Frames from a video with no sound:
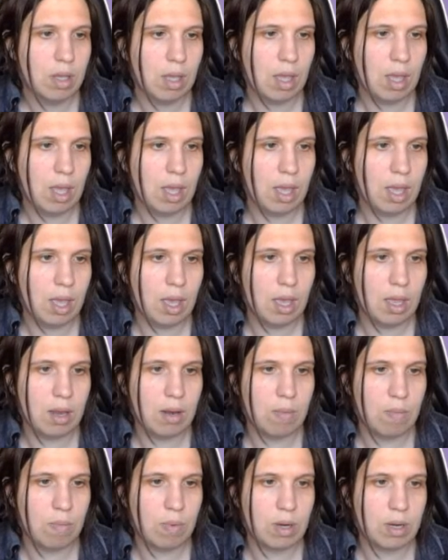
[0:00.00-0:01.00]
and
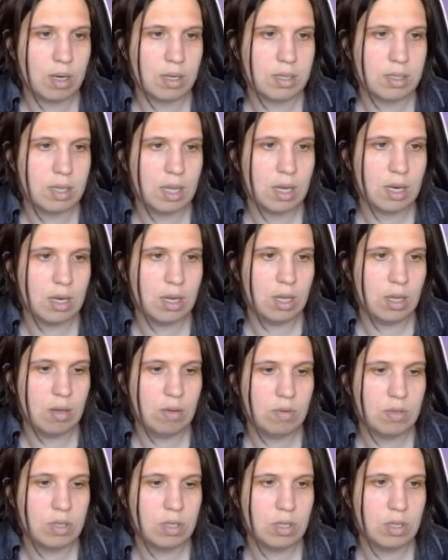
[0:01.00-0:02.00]
we're going to send you
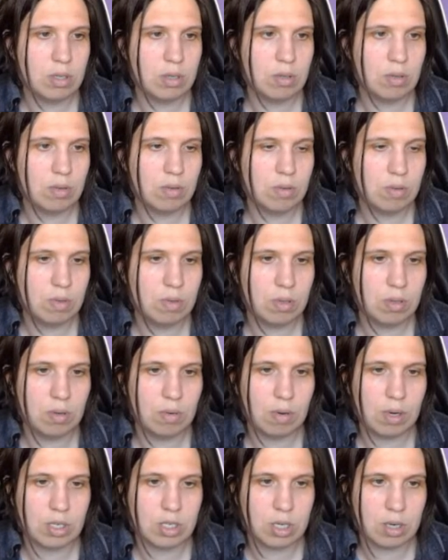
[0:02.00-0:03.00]
to, oh,
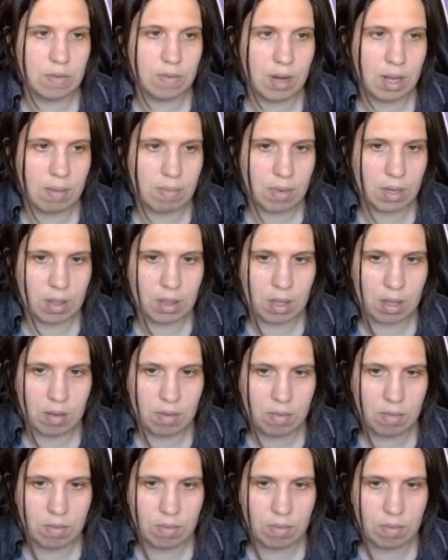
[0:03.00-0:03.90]
I should have named it though.